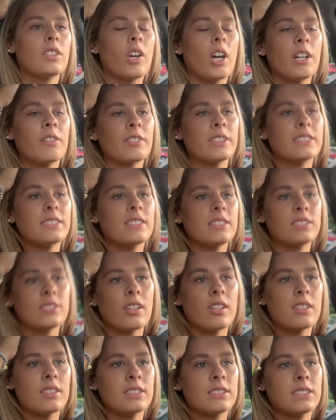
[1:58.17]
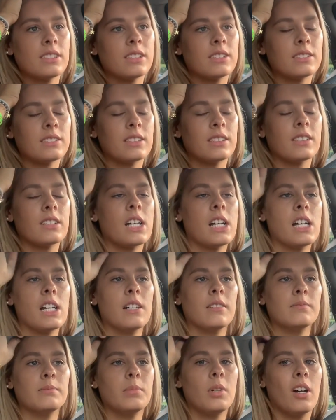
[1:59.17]
I recently started listening to
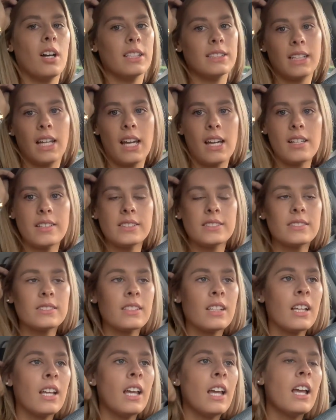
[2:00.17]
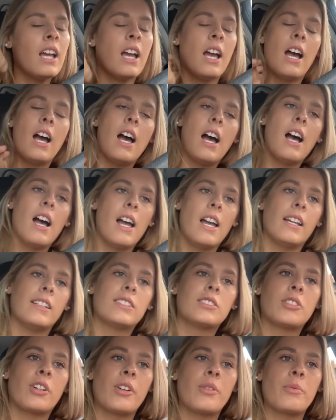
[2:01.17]
um, podcasts. I
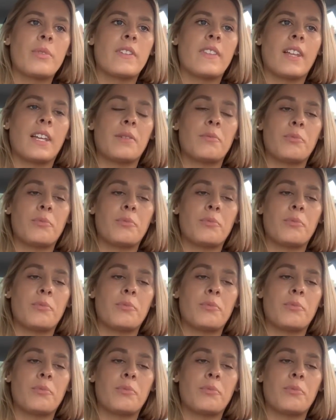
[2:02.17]
started with like